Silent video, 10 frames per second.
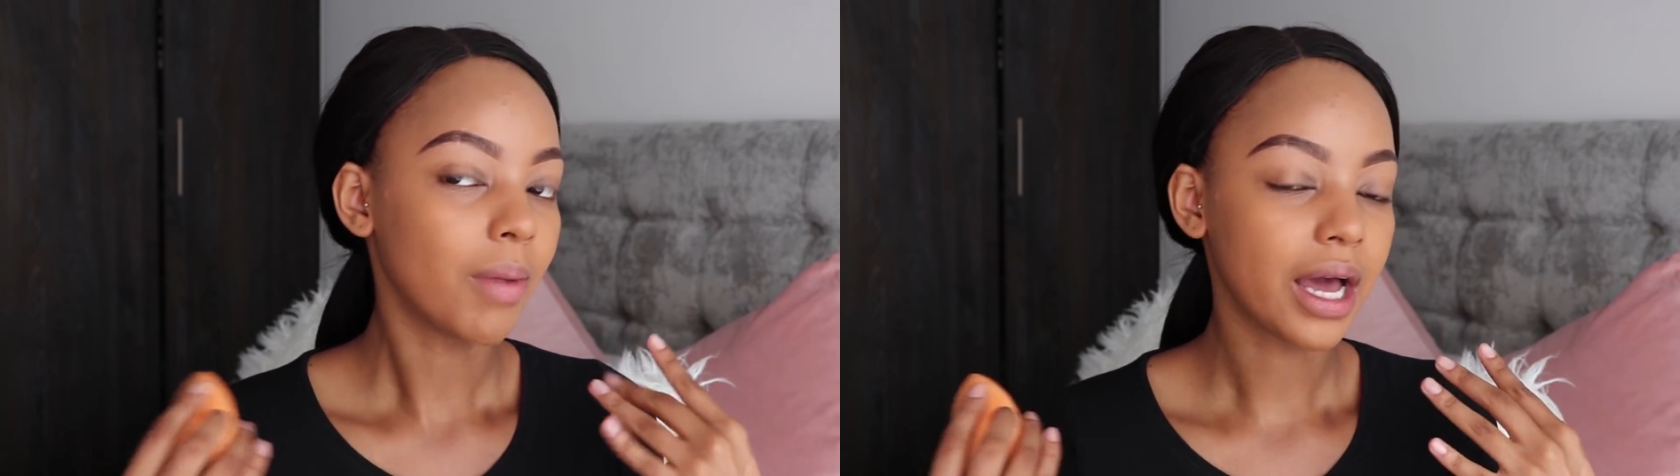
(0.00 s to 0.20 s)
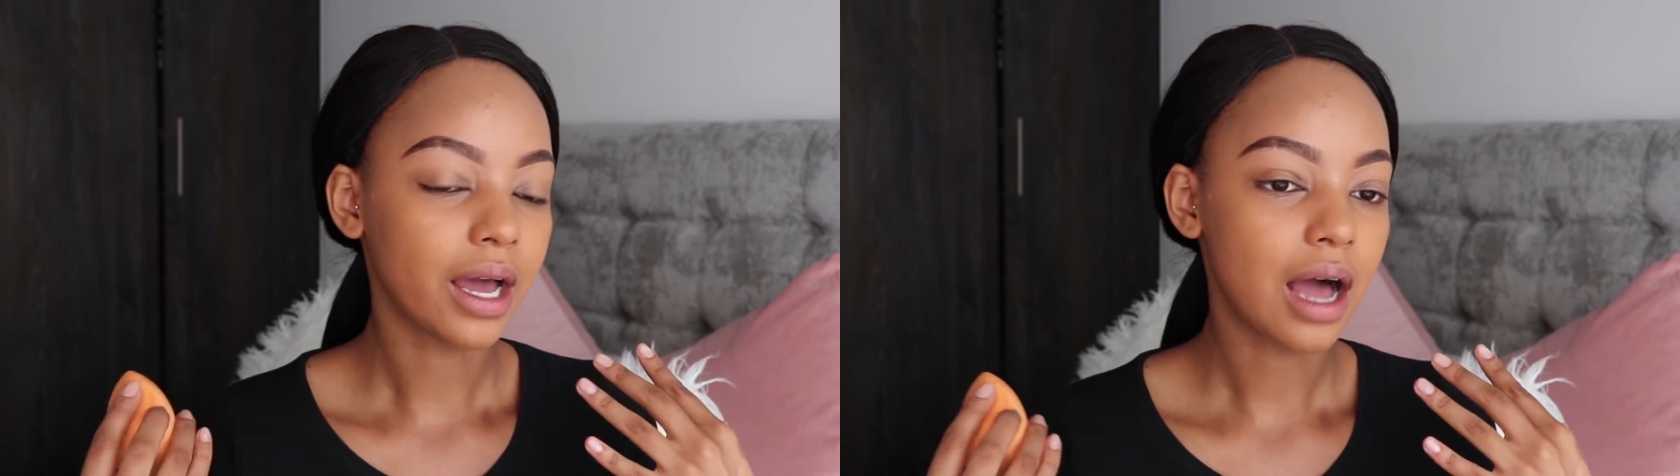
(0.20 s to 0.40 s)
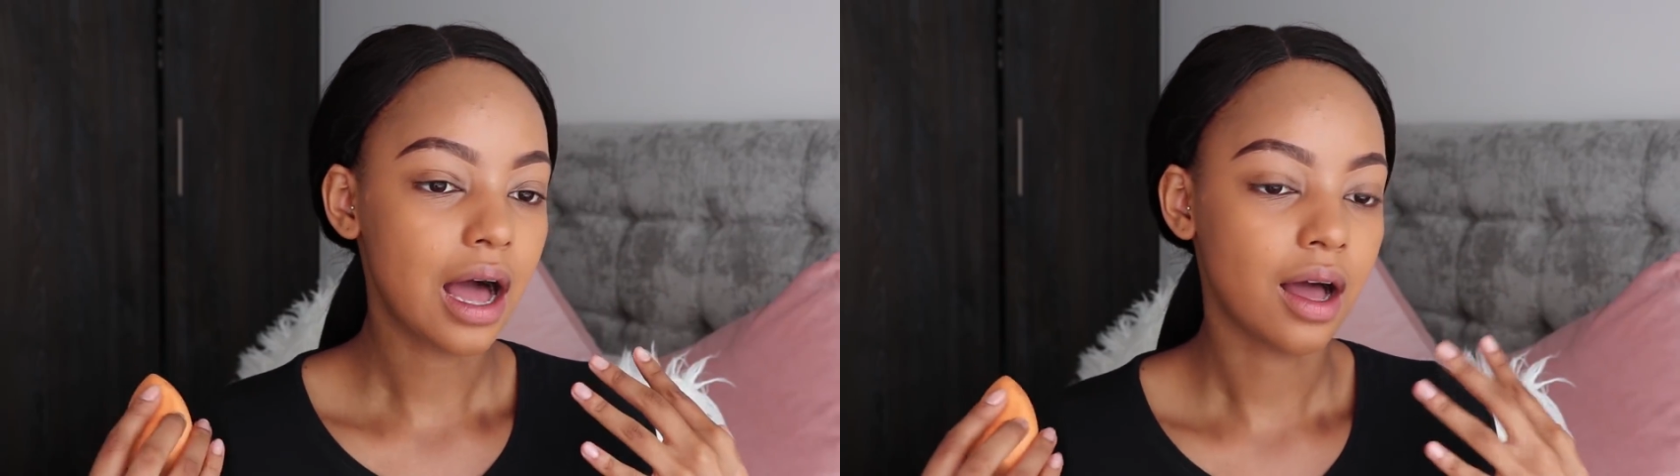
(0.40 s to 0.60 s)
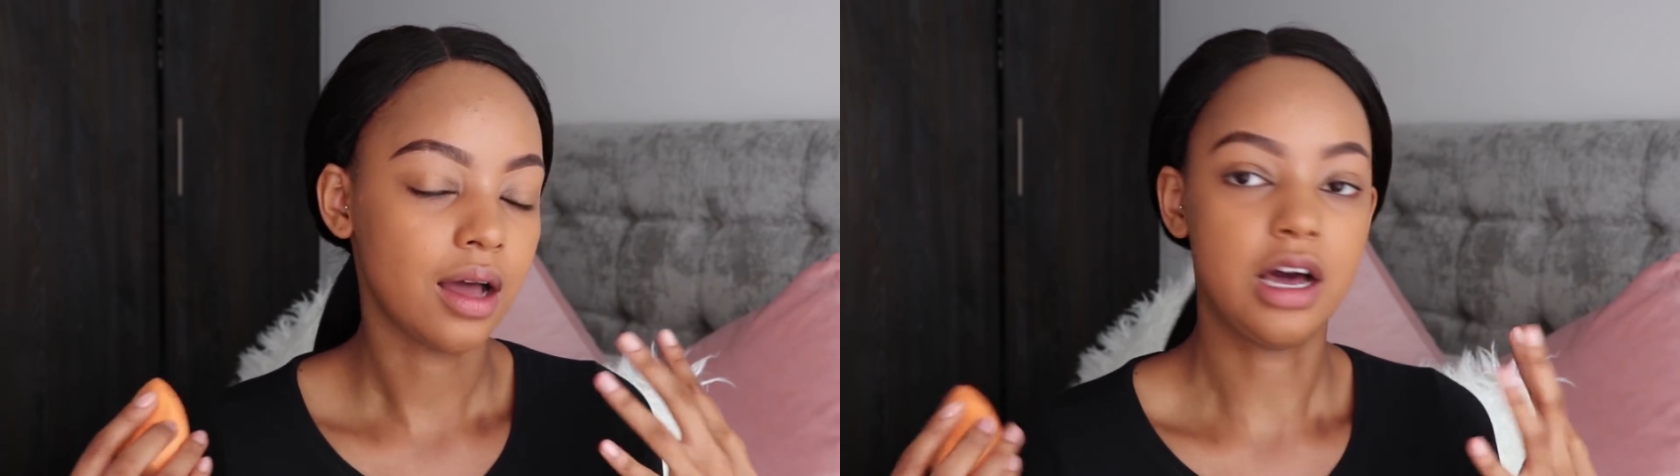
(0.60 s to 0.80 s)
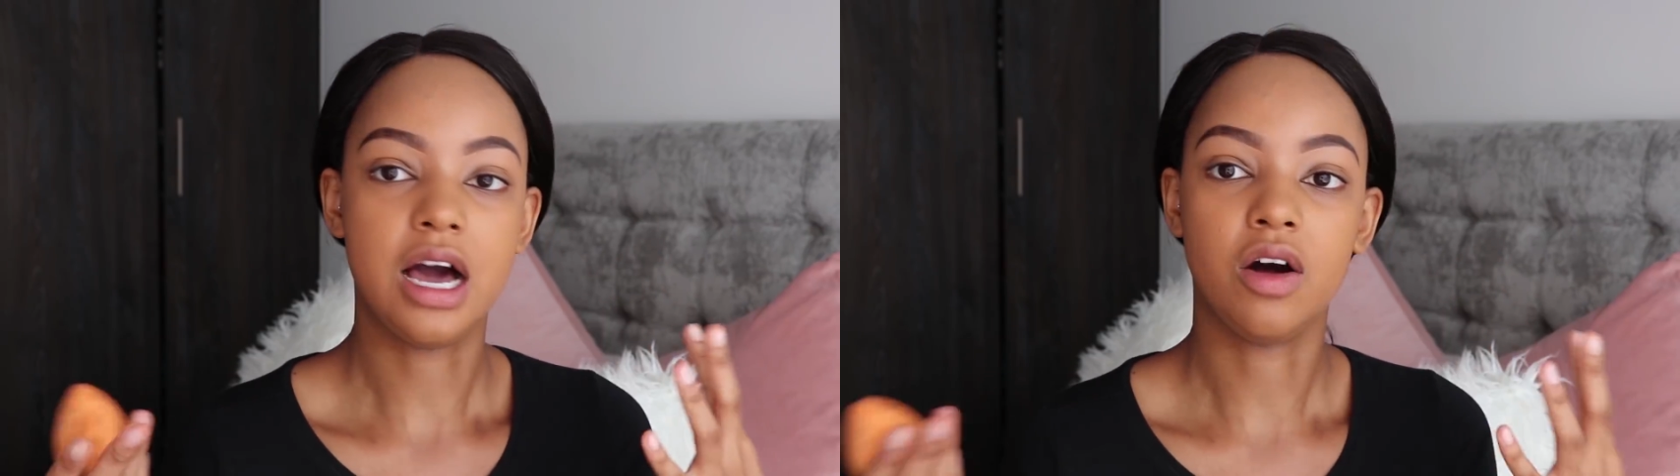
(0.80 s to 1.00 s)
I
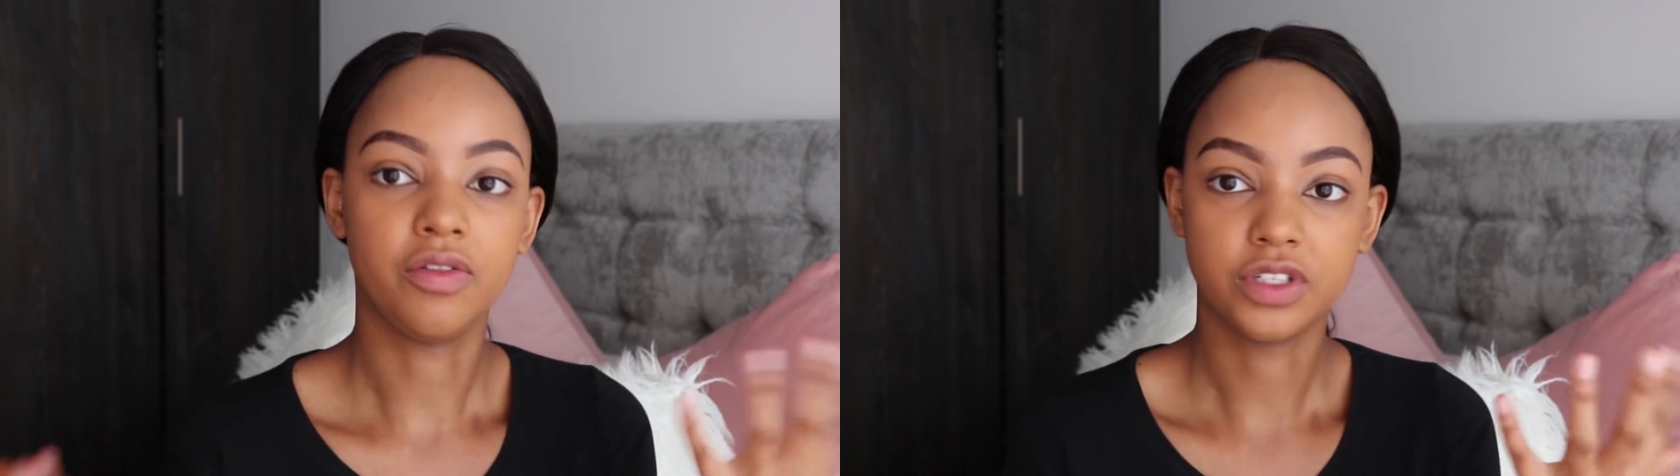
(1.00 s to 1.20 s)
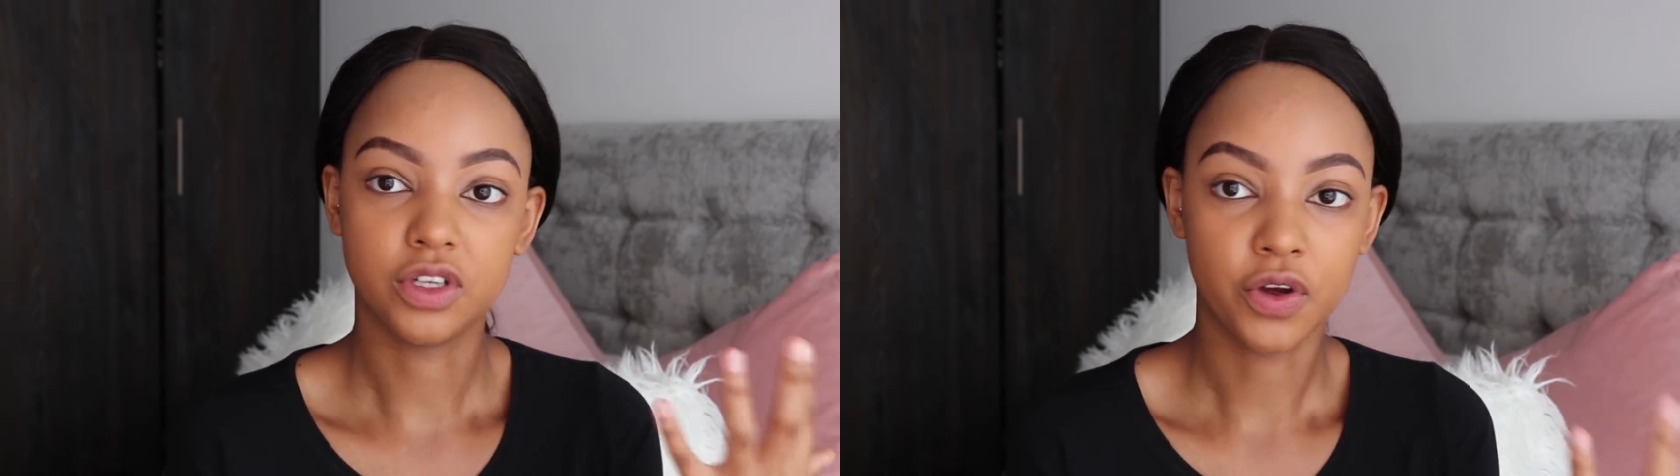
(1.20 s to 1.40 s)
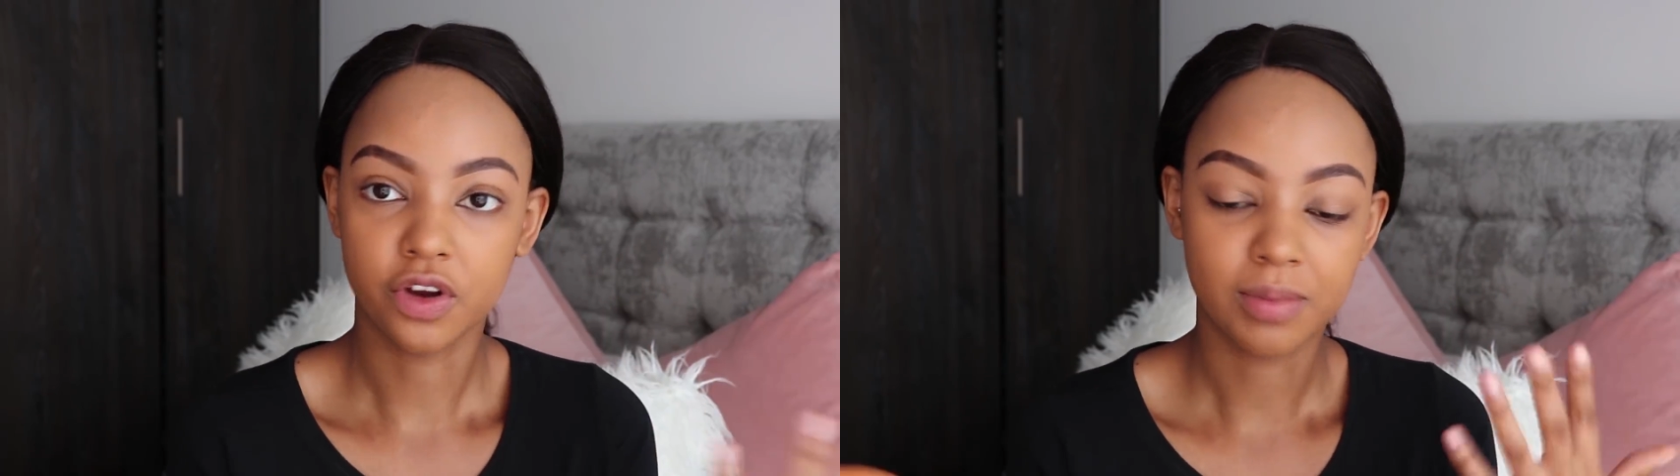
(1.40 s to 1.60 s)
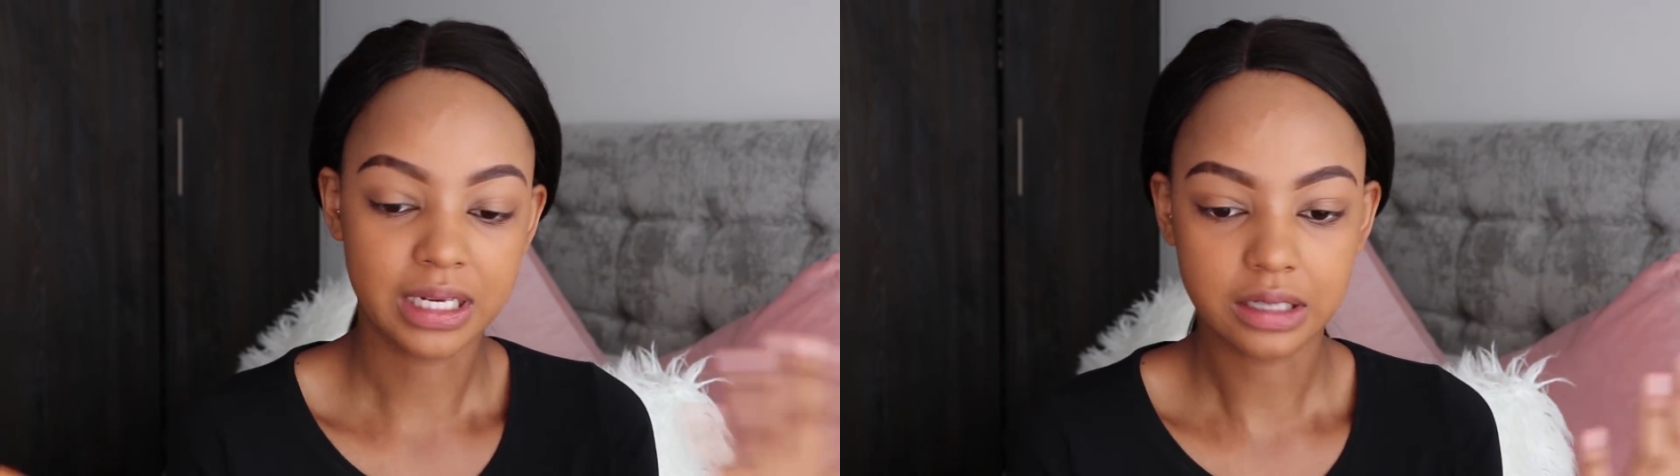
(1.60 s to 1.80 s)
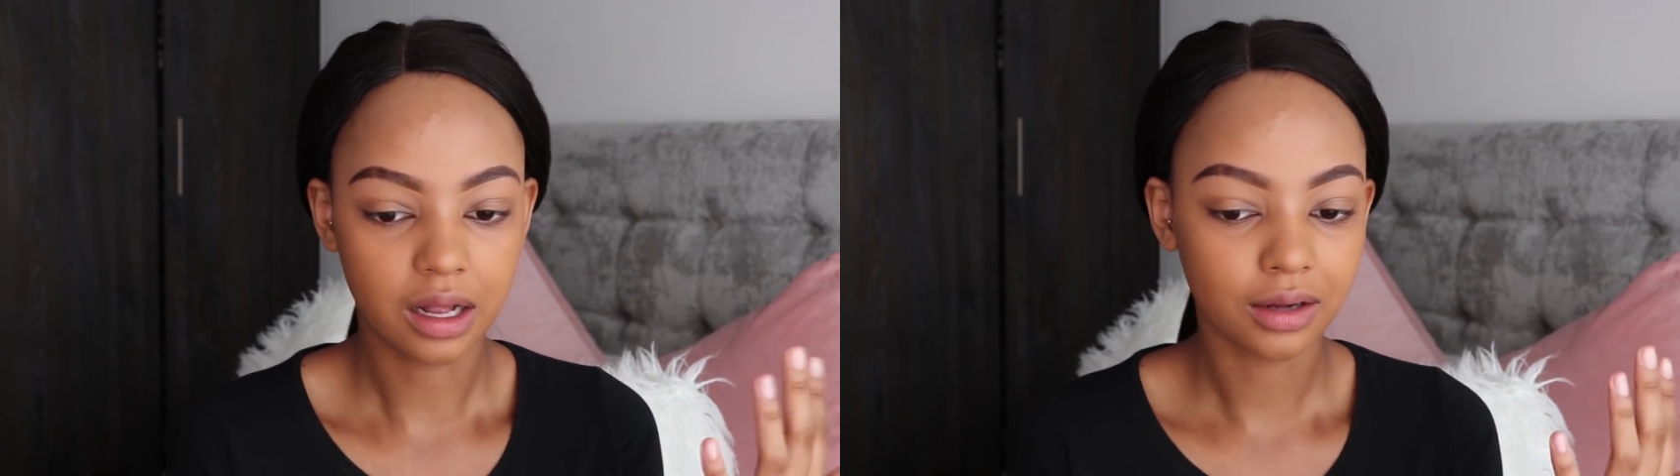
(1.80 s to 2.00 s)
obviously hurt
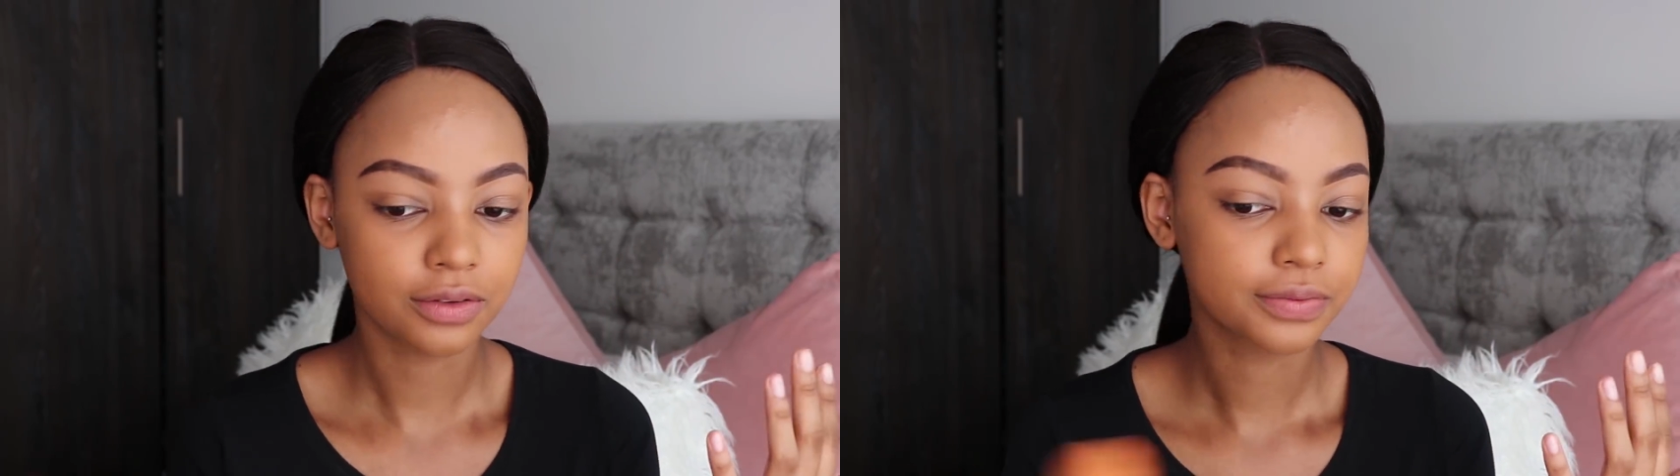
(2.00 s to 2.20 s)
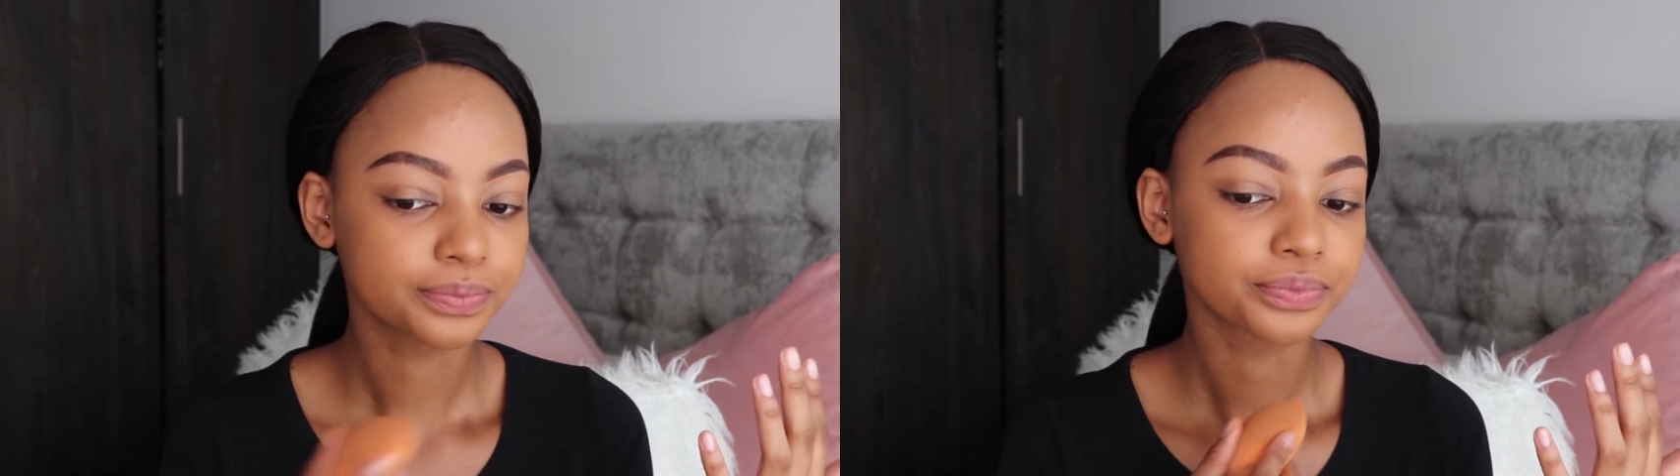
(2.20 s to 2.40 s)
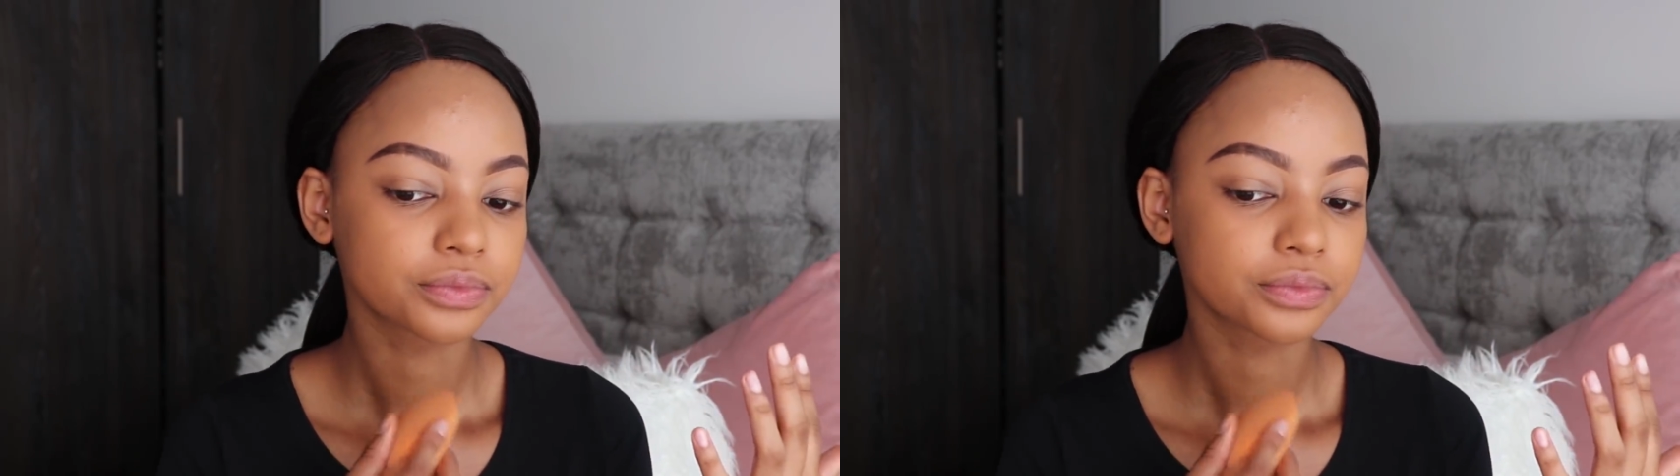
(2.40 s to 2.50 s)
myself.